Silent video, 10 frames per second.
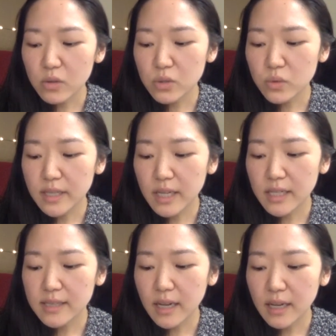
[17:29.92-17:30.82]
also
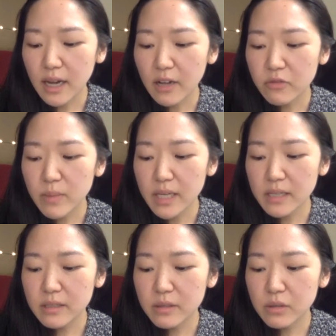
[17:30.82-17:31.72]
say that I've
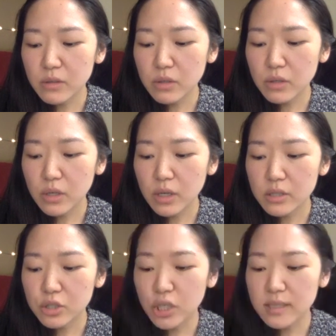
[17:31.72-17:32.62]
made
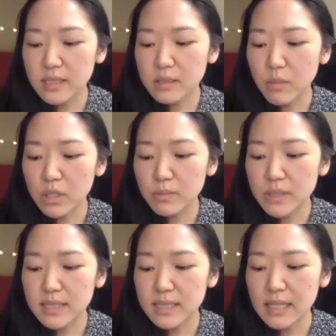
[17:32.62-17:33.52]
just as much
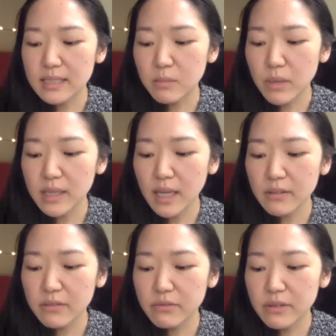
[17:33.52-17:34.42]
mistakes in my
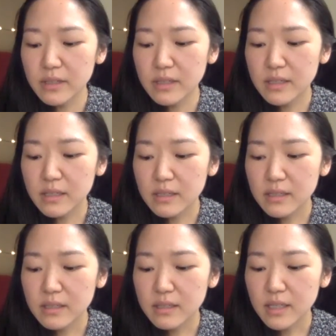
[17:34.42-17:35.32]
life
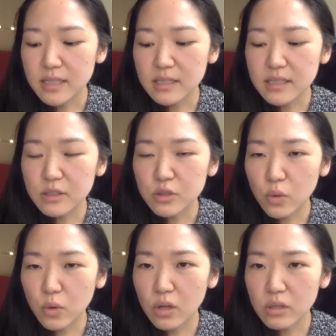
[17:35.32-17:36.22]
as I did
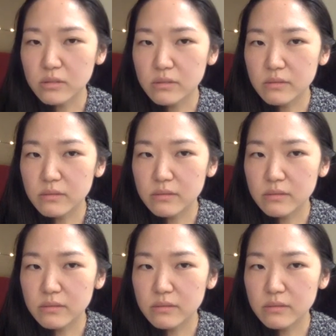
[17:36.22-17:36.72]
so called,